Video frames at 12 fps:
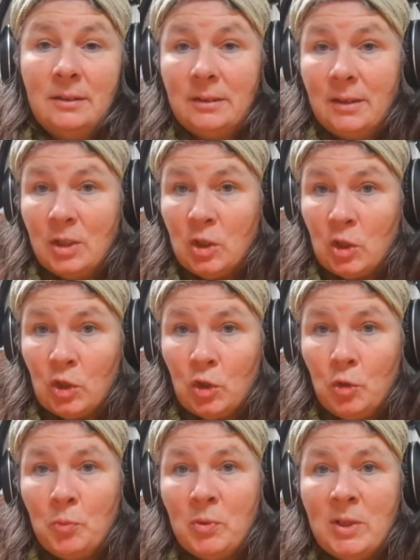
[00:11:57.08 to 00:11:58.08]

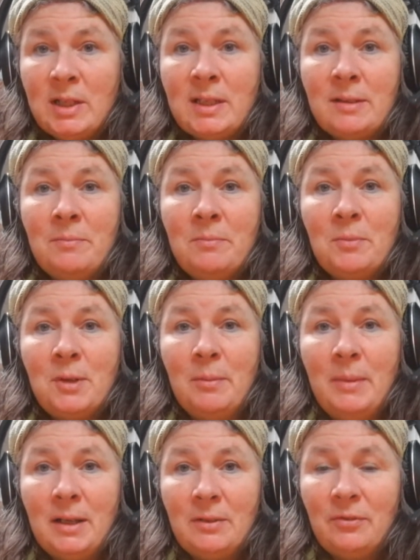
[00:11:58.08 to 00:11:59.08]
consumerism,
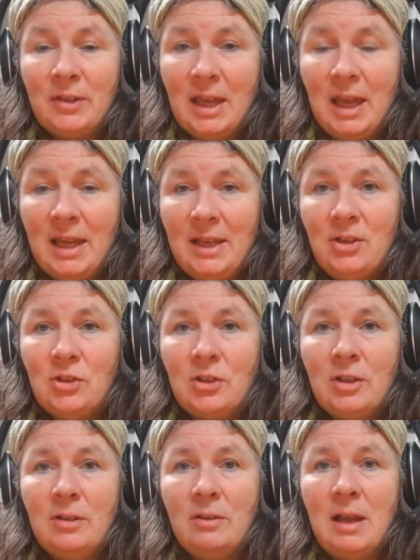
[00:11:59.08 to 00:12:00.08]

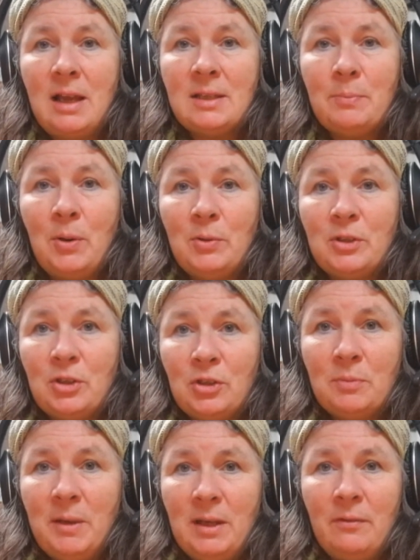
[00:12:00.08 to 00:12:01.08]
commodification, as opposed to
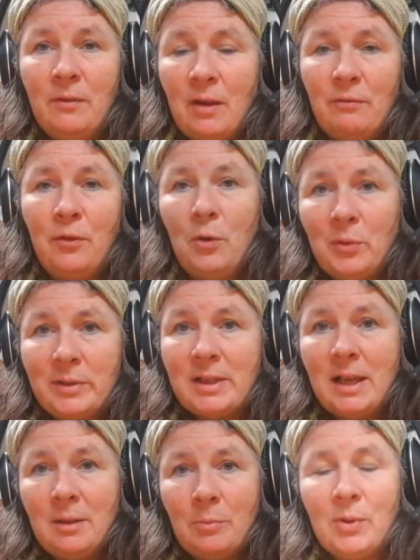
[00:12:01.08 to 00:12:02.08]
being a folk
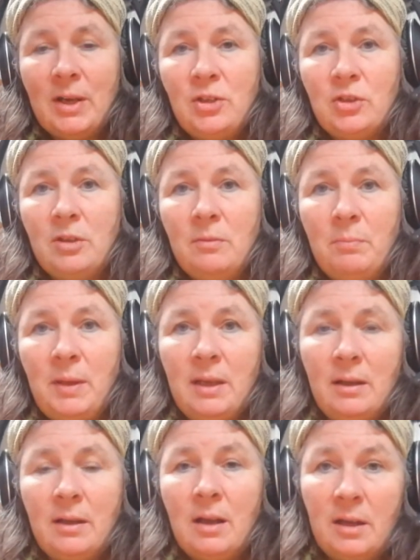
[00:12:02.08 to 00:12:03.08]
celebration,
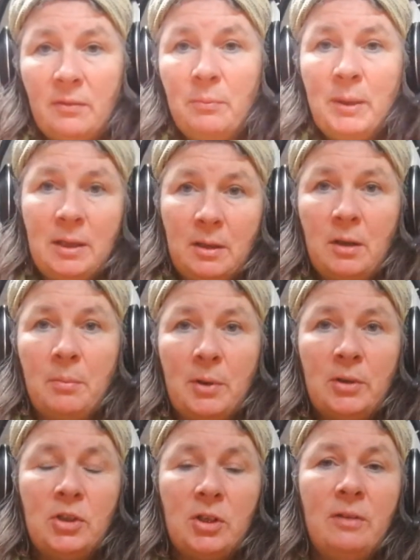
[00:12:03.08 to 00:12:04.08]
being a kind of big
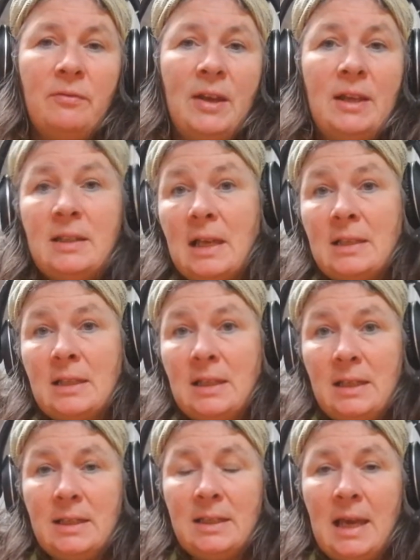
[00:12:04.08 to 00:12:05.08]
commercial event as it
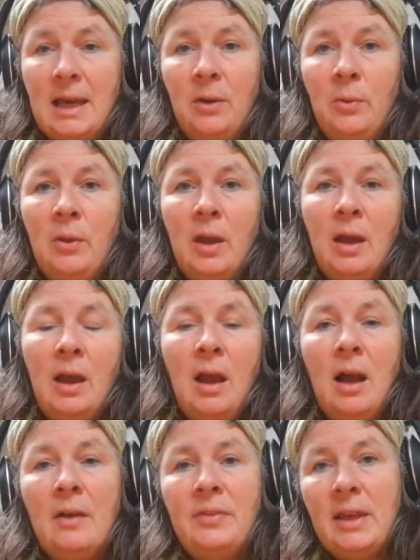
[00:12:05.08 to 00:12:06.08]
is now,
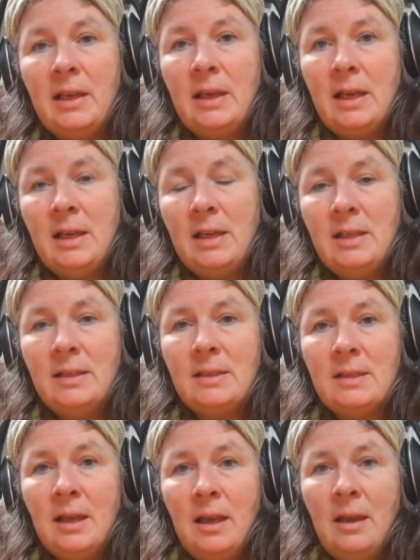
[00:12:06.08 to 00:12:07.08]
I think
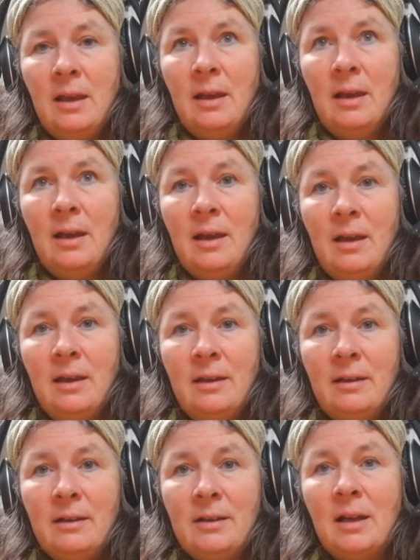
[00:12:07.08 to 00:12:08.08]
is
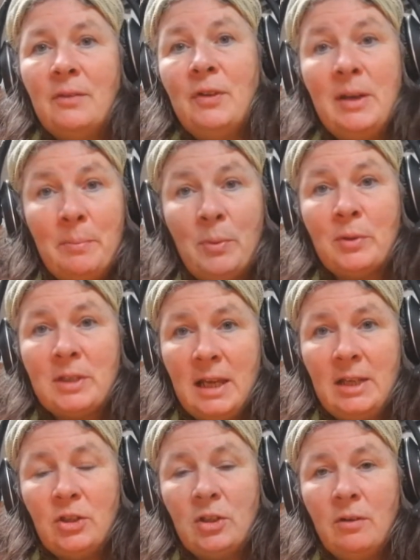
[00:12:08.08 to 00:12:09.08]
kind of an
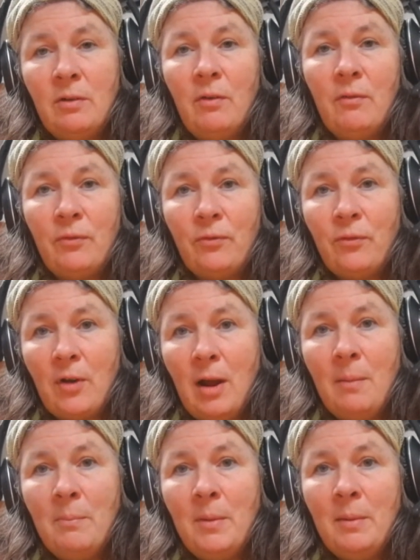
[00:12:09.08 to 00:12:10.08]
importation
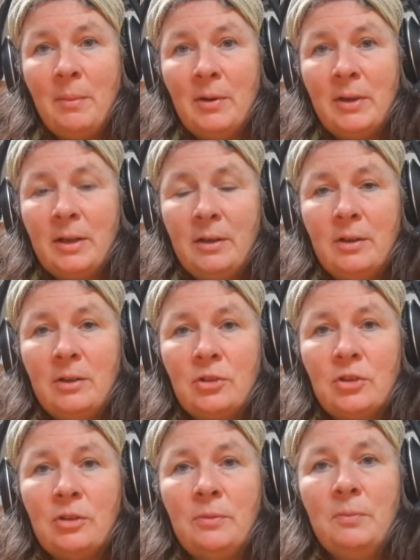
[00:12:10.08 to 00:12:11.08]
from American
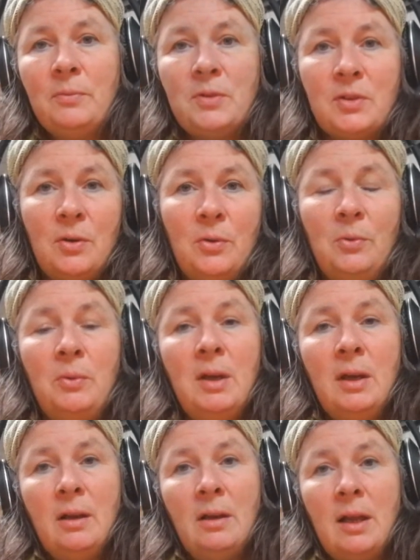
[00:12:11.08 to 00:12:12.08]
culture. So
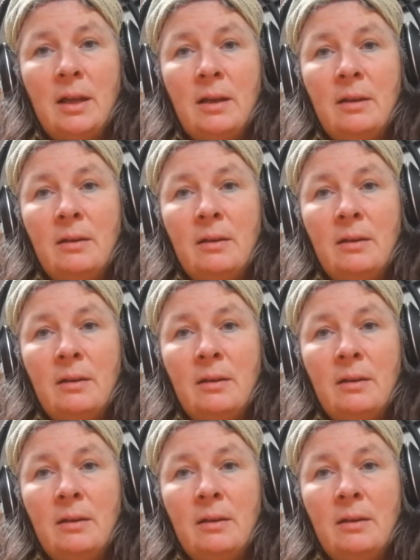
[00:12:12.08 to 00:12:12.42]
like